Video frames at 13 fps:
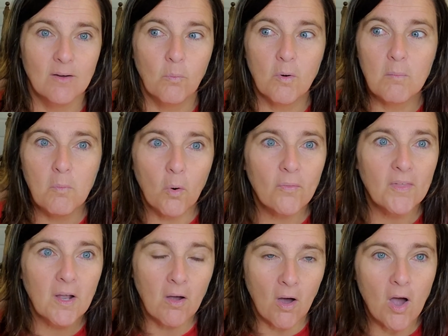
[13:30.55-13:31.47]
We're more
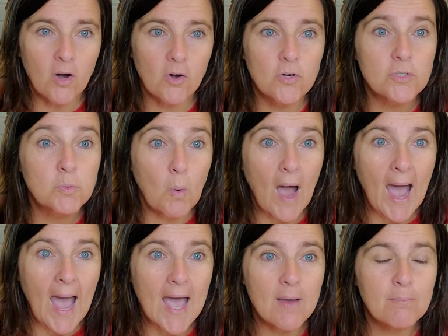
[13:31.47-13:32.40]
than conquerors.
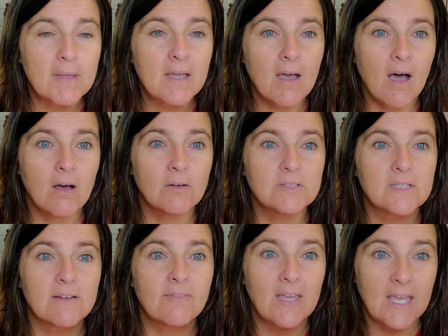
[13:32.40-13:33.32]
Why? Because
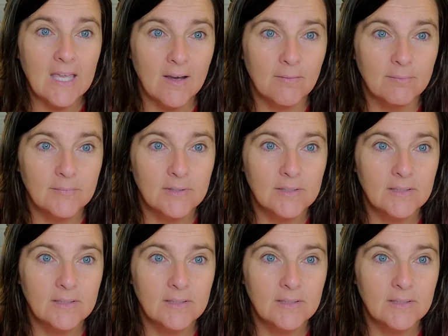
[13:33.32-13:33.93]
of Him.